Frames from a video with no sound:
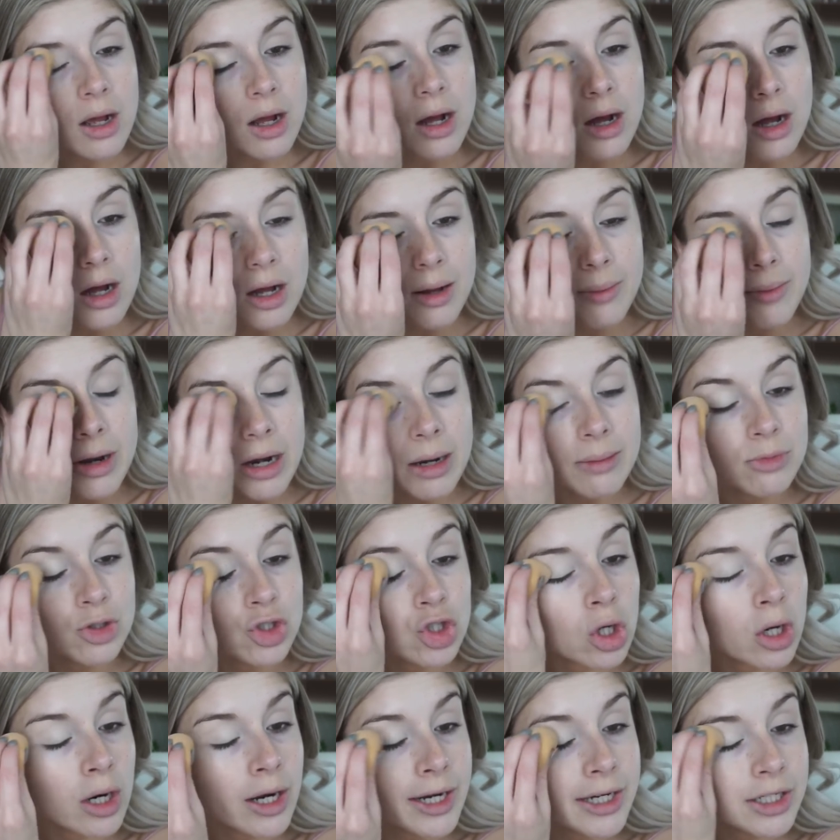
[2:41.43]
And I'm
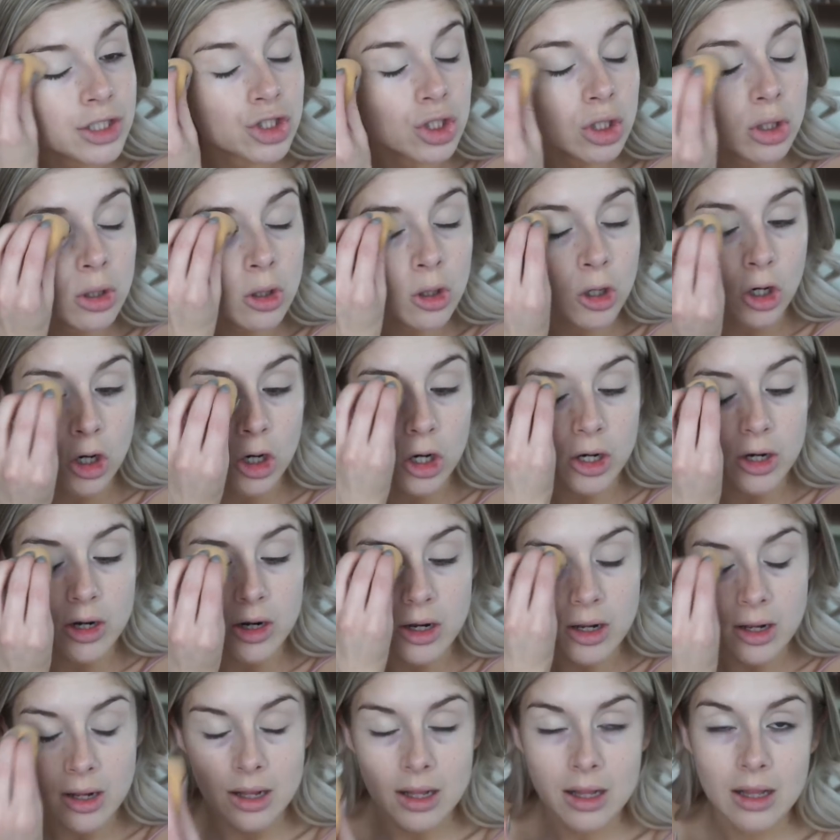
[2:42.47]
trying to
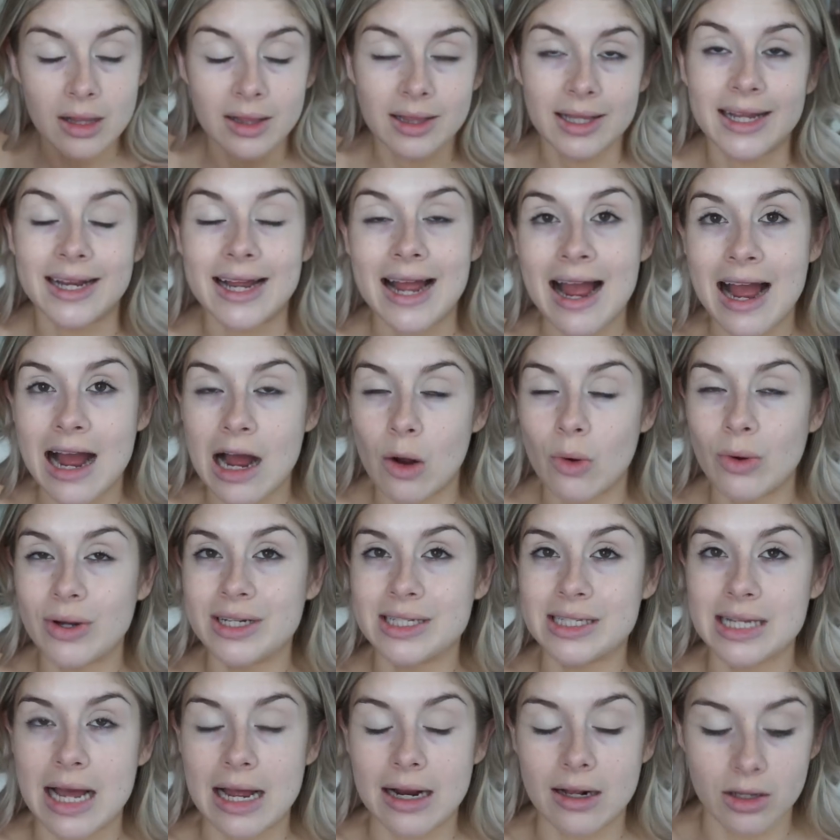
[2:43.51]
learn like how
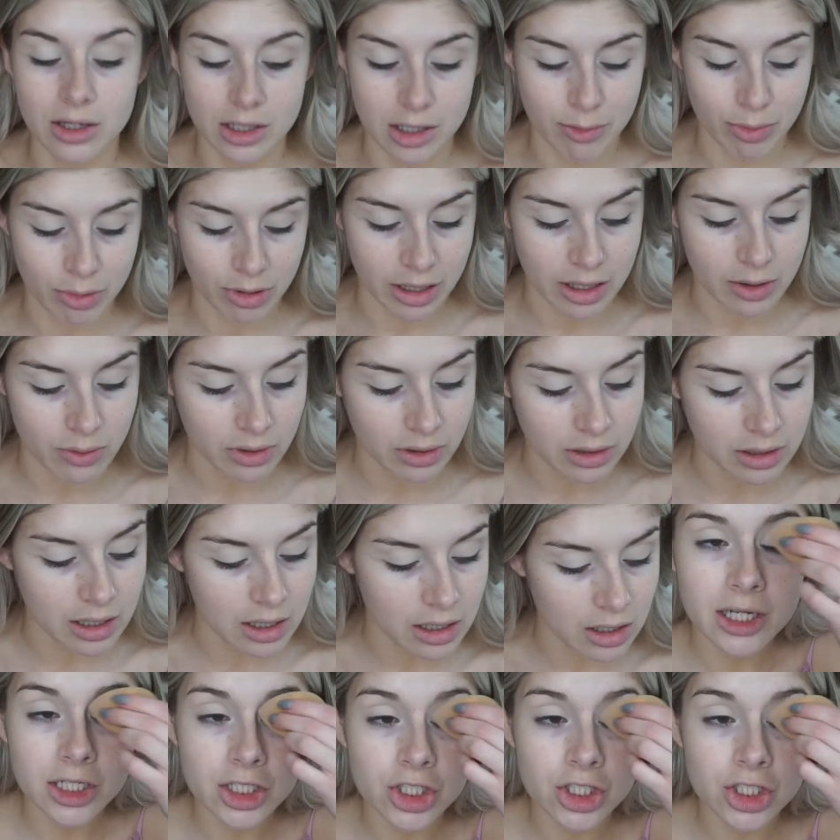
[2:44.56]
exactly to play with it.